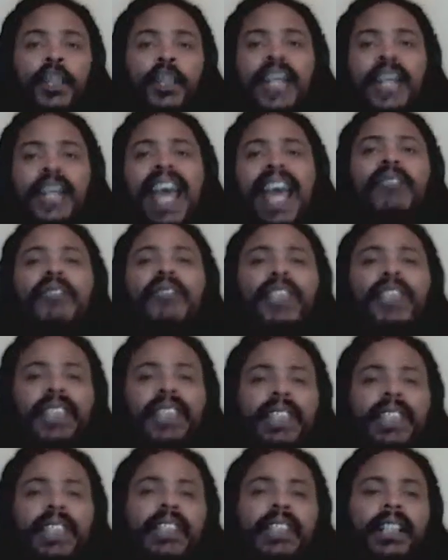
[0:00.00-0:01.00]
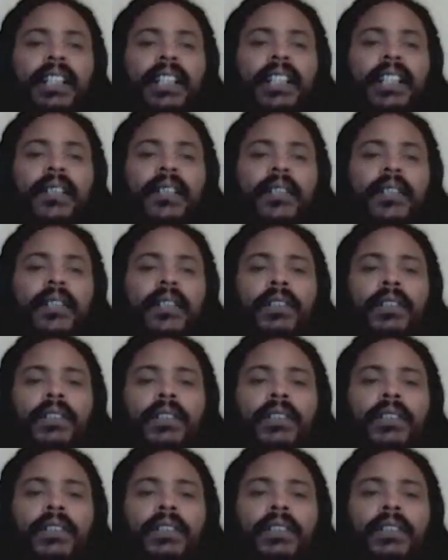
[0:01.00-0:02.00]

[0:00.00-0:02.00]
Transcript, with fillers: you would have to sink to their level.